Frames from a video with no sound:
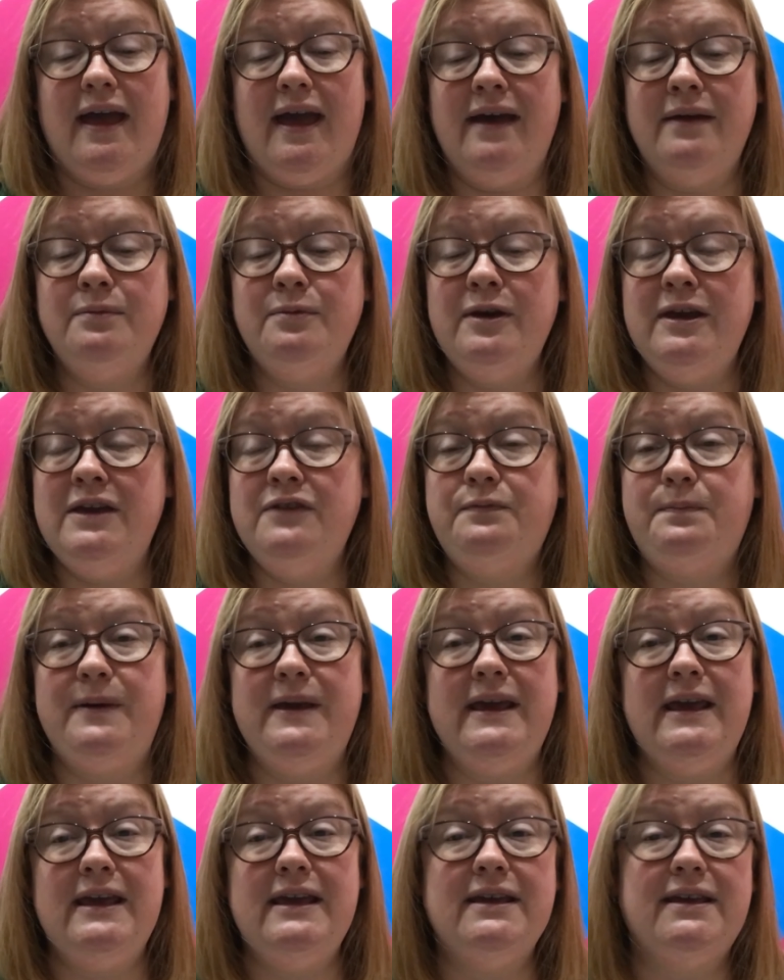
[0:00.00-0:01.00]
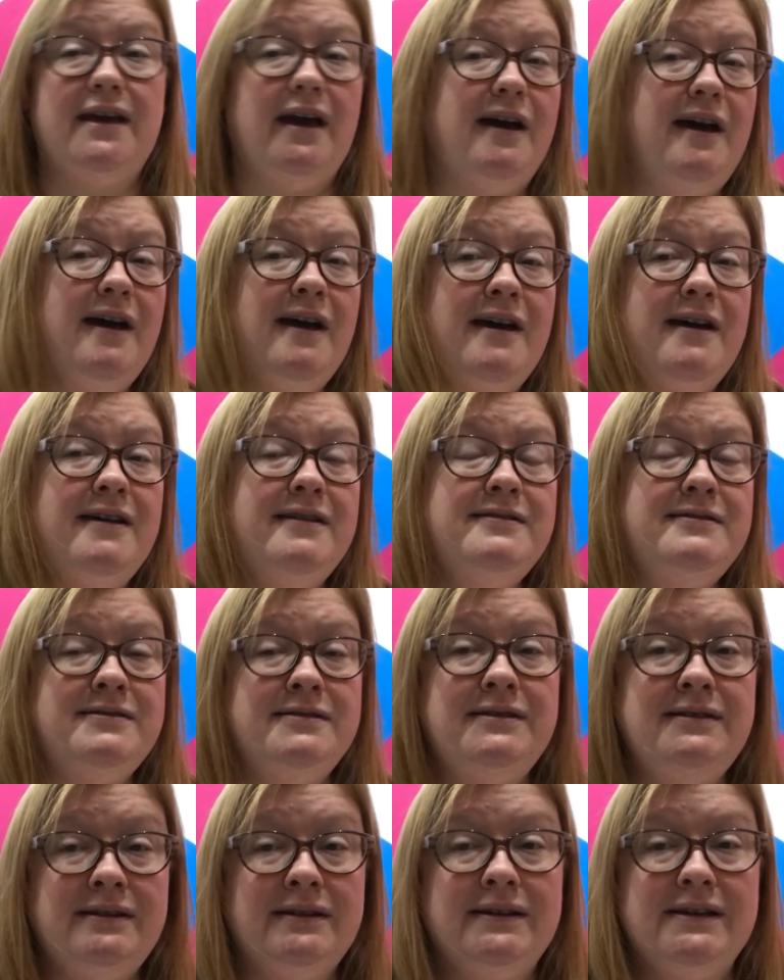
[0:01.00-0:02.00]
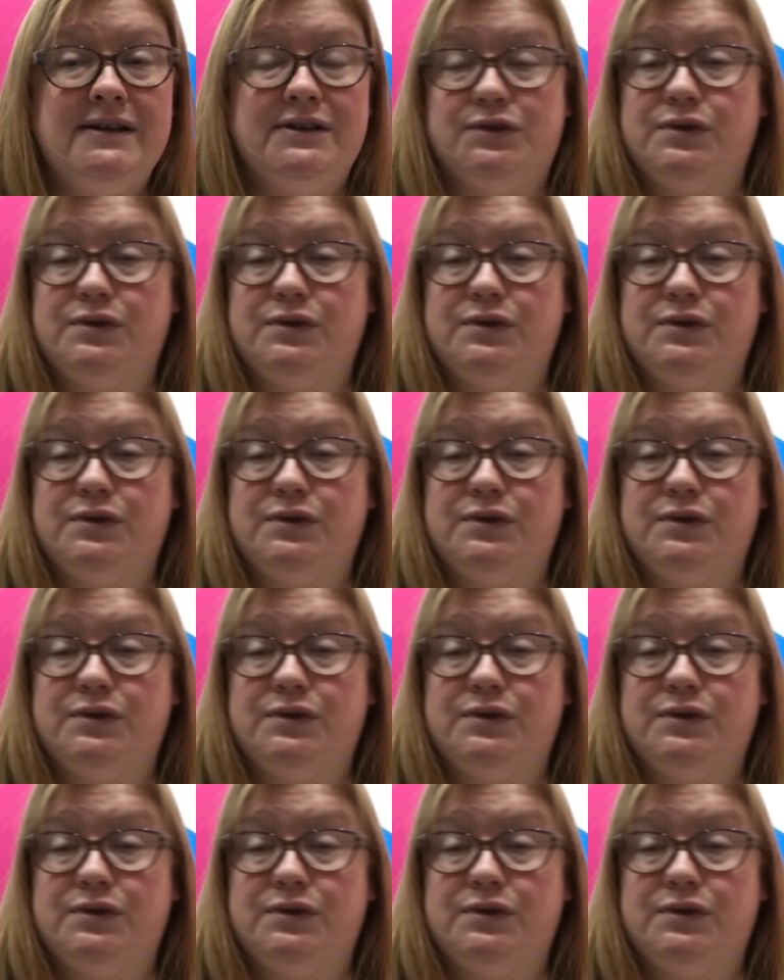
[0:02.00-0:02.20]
and we've begun.